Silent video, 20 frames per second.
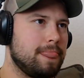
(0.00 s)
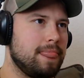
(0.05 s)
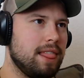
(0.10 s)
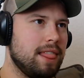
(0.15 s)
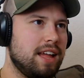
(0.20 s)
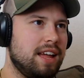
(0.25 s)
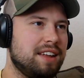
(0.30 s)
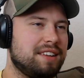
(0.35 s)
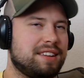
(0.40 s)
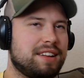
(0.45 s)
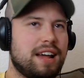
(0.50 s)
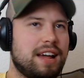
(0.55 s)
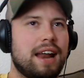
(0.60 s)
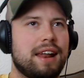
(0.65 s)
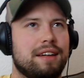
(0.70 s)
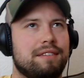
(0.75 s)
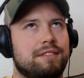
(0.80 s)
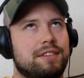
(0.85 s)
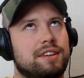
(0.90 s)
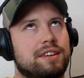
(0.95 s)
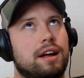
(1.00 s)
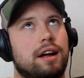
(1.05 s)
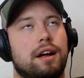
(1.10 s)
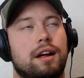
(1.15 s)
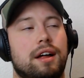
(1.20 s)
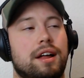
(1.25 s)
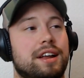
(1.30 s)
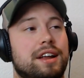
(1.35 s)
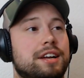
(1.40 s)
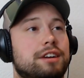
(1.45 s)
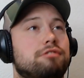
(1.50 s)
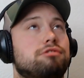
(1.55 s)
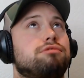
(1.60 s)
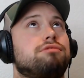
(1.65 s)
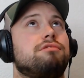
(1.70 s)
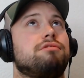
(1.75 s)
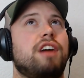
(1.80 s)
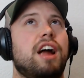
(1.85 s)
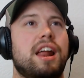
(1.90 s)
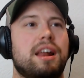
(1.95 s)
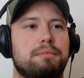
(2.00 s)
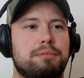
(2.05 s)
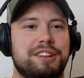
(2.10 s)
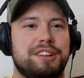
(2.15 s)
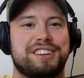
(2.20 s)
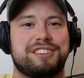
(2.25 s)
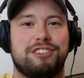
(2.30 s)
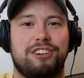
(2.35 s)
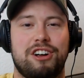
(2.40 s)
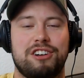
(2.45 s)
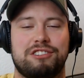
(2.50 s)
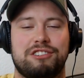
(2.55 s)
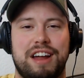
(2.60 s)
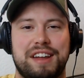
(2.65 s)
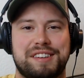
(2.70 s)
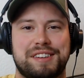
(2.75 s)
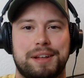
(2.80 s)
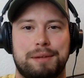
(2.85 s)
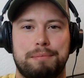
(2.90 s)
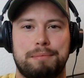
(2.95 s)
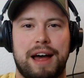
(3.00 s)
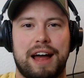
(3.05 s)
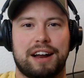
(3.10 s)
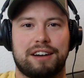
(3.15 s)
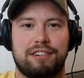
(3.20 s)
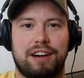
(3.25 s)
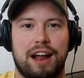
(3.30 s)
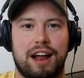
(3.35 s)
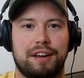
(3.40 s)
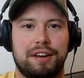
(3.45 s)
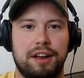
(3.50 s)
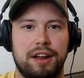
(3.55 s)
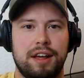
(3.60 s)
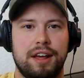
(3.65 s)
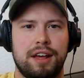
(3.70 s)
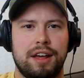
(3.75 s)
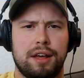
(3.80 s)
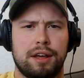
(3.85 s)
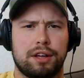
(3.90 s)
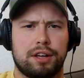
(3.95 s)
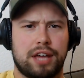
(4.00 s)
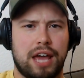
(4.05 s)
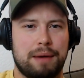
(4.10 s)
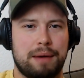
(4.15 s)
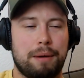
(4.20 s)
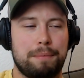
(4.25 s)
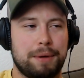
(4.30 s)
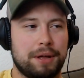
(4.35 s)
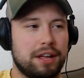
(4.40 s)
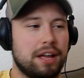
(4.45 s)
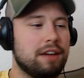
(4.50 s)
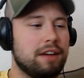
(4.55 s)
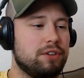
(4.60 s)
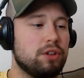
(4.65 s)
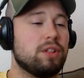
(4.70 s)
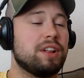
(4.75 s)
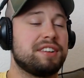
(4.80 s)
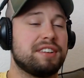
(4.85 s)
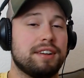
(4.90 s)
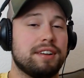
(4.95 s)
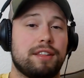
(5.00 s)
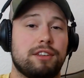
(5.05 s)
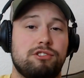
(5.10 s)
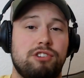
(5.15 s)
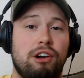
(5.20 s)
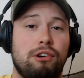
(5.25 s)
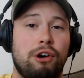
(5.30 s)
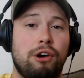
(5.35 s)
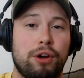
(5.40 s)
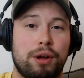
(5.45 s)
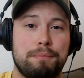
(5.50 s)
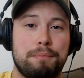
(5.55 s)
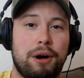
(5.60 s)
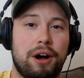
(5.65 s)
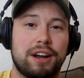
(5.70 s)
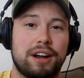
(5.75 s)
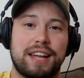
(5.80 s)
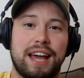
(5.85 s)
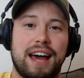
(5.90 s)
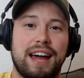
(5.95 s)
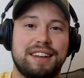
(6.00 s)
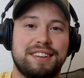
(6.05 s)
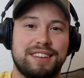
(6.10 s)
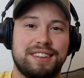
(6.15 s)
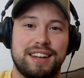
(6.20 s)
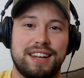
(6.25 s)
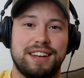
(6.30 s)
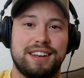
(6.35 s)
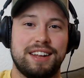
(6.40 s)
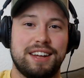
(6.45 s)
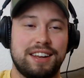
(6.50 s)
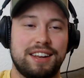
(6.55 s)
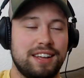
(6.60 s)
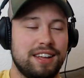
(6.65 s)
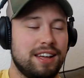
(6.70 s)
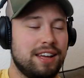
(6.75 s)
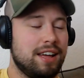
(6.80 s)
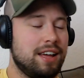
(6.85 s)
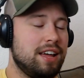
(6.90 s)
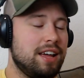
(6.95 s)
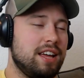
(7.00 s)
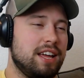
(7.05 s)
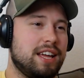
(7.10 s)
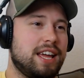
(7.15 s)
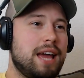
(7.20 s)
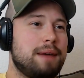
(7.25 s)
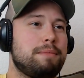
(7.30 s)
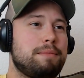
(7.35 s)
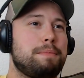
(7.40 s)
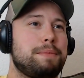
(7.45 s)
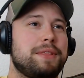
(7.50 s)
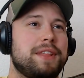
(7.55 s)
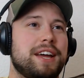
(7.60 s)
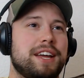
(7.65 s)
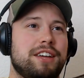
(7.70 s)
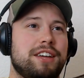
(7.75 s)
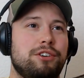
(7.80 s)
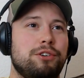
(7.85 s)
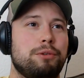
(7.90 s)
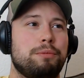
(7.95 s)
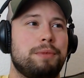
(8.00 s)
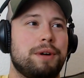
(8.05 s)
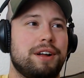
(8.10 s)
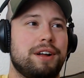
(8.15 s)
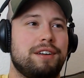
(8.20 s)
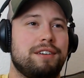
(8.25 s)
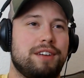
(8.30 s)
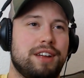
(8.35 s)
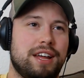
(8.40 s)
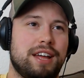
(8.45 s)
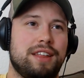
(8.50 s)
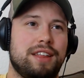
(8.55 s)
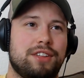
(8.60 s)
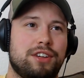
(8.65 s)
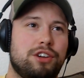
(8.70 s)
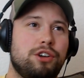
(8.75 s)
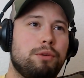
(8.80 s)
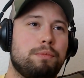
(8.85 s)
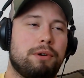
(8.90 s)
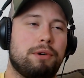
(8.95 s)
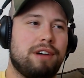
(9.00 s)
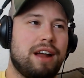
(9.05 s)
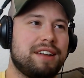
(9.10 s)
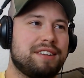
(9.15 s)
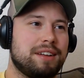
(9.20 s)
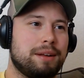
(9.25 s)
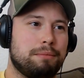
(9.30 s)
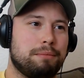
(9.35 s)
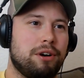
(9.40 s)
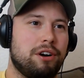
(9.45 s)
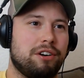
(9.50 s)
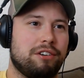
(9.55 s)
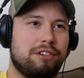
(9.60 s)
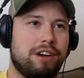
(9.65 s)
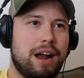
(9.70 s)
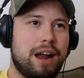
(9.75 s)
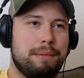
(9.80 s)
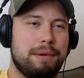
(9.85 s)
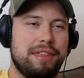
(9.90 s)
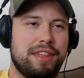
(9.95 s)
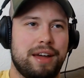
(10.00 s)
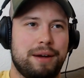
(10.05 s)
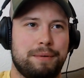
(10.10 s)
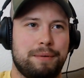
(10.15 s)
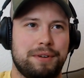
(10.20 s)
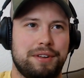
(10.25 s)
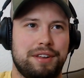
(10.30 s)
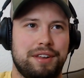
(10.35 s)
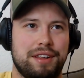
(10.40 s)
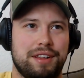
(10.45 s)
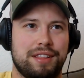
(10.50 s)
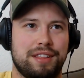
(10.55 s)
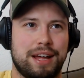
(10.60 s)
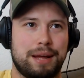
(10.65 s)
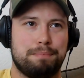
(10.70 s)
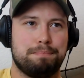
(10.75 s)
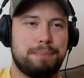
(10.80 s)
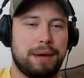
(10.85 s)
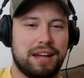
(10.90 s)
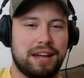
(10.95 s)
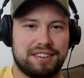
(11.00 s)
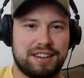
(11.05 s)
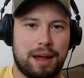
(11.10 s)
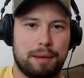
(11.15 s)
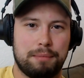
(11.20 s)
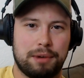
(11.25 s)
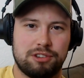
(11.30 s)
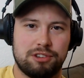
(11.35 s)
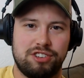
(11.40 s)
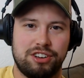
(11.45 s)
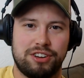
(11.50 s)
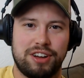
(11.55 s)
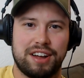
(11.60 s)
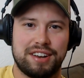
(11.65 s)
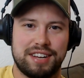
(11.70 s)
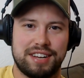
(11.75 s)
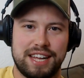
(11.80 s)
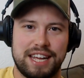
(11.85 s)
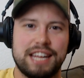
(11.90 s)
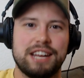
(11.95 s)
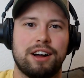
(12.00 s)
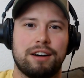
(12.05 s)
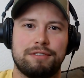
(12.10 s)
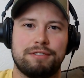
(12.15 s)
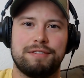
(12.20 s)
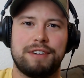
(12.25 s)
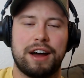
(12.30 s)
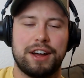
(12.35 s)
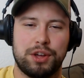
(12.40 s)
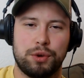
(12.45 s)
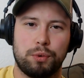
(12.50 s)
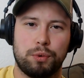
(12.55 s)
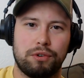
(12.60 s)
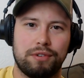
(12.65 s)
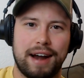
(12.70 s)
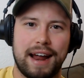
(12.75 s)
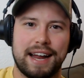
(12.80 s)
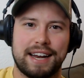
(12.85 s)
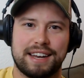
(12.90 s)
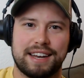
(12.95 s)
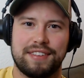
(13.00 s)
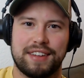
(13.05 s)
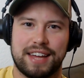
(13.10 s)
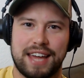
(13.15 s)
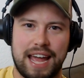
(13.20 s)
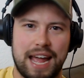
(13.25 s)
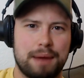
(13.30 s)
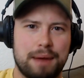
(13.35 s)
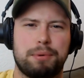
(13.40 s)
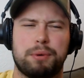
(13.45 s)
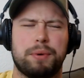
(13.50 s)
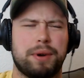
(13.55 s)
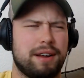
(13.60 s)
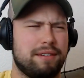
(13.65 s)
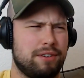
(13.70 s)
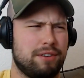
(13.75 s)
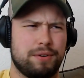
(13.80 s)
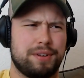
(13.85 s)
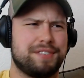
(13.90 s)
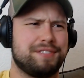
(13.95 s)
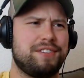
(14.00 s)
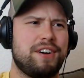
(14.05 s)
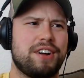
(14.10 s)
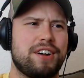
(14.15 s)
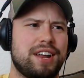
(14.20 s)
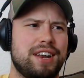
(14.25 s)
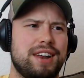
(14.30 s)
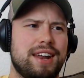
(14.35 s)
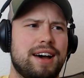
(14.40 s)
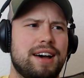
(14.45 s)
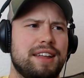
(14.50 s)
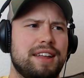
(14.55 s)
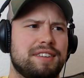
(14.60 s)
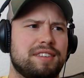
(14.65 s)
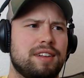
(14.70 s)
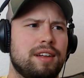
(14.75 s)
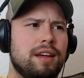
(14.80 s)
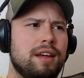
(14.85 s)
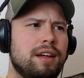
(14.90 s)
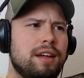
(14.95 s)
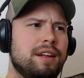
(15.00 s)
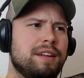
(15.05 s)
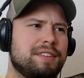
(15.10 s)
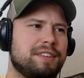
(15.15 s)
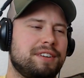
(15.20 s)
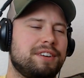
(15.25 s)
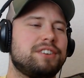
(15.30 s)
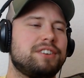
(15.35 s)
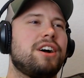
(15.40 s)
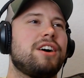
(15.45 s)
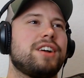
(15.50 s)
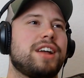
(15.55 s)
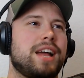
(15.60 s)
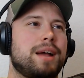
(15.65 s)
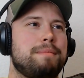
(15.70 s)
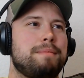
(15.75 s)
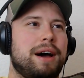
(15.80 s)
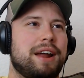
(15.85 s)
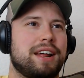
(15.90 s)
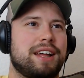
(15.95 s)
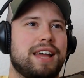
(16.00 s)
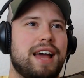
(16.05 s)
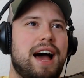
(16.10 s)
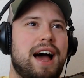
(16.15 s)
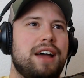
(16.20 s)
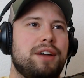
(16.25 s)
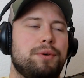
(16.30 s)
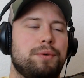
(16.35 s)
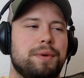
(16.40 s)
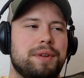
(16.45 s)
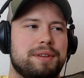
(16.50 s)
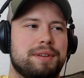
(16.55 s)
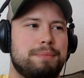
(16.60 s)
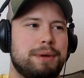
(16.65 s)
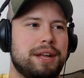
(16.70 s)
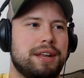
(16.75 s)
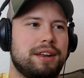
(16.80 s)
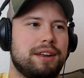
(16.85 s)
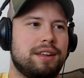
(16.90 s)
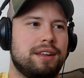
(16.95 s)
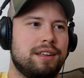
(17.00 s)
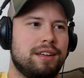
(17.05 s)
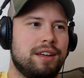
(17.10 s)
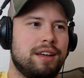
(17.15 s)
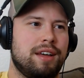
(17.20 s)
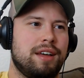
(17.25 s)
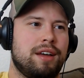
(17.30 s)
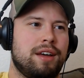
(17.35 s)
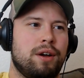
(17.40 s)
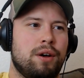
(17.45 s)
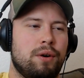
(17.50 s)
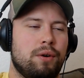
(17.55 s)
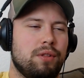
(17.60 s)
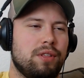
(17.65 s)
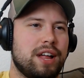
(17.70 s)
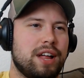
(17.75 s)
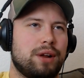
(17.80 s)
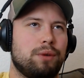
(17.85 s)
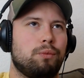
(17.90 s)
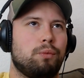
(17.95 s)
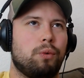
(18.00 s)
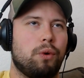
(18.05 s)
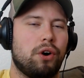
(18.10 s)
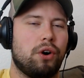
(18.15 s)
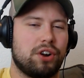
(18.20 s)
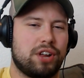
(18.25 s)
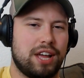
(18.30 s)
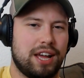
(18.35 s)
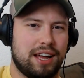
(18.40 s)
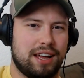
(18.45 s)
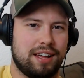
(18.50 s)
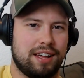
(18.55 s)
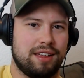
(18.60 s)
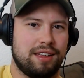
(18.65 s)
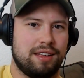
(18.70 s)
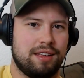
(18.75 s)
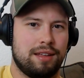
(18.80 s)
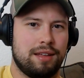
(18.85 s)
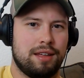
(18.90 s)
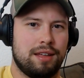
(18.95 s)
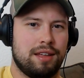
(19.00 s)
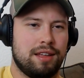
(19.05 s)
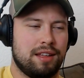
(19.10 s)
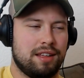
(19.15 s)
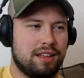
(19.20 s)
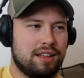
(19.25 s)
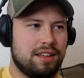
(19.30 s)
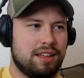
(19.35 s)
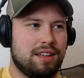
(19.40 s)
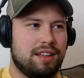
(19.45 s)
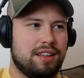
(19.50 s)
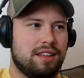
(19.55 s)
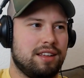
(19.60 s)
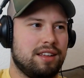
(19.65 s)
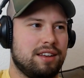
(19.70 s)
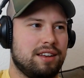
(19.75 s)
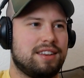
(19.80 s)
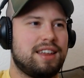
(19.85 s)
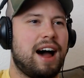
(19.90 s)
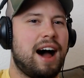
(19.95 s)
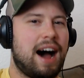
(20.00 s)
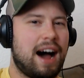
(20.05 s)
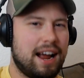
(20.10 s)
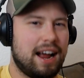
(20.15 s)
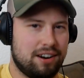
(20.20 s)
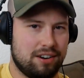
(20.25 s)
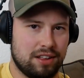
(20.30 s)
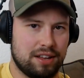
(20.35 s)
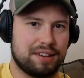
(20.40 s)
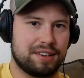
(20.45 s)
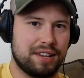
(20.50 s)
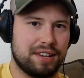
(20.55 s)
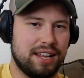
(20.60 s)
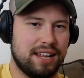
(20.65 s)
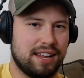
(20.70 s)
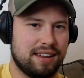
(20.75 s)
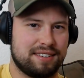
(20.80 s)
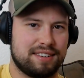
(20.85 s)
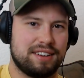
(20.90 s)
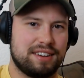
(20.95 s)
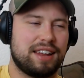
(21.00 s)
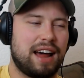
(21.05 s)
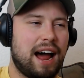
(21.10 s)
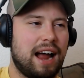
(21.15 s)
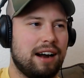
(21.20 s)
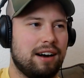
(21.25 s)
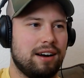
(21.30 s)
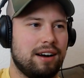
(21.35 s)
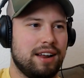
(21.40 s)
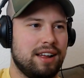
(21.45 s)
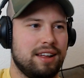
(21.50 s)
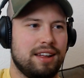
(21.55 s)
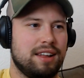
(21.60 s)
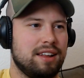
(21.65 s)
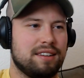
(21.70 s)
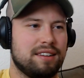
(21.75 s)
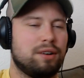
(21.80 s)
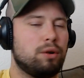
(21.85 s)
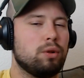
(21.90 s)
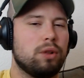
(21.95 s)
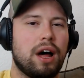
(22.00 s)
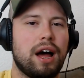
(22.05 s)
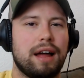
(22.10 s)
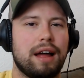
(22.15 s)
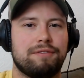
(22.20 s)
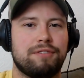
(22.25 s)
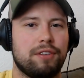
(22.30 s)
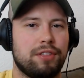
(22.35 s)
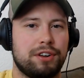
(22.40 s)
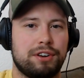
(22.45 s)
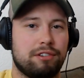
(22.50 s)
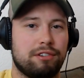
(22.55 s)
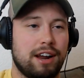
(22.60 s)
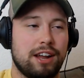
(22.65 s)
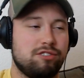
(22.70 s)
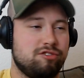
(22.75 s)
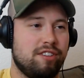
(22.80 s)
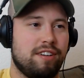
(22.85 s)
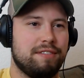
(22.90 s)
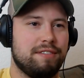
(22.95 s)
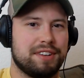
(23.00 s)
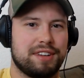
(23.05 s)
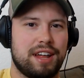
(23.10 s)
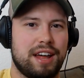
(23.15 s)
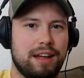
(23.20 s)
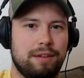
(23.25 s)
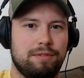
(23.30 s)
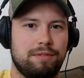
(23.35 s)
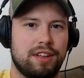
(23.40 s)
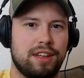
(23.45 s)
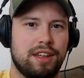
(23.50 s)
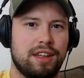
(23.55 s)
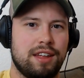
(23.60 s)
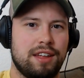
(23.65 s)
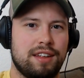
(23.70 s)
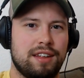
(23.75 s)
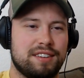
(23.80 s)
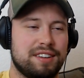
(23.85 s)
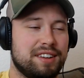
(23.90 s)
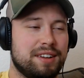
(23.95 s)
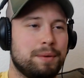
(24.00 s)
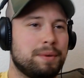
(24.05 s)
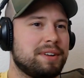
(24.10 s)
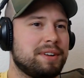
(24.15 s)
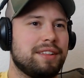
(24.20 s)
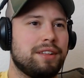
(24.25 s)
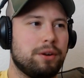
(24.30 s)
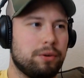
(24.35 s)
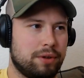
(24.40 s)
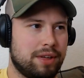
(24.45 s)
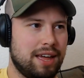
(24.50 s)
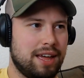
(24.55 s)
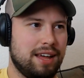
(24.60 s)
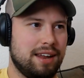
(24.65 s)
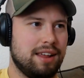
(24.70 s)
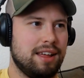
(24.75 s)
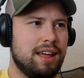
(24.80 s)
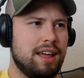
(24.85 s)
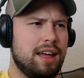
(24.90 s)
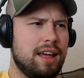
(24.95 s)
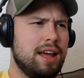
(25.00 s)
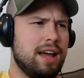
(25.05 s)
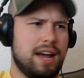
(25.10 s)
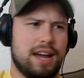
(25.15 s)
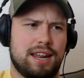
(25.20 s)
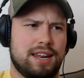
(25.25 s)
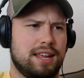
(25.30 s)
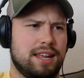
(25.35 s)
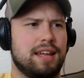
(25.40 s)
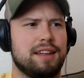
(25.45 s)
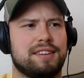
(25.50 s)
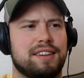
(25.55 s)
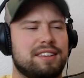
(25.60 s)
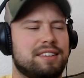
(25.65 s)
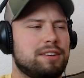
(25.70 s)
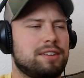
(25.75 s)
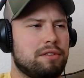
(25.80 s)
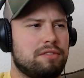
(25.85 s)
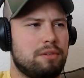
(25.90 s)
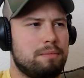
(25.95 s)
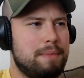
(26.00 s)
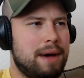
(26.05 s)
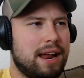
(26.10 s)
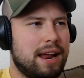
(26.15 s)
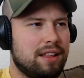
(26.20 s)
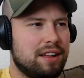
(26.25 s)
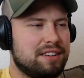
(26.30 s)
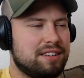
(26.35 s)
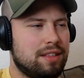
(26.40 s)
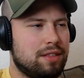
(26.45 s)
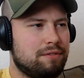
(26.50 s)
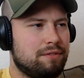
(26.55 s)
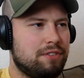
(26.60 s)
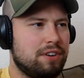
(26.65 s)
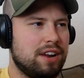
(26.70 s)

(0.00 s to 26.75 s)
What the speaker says: He's got an incredibly strong wrestling background. If you listen to the Joe Rogan podcast that he did, he came up in like Cuba, in the Cuba wrestling program, and they would like base how much you got to eat off of how you were ranked in the camp or whatever. It was fucking nuts. So you're talking about a guy who has been like working tirelessly his whole life, for the duration of his life, since he was a little kid. And he's a silver medalist.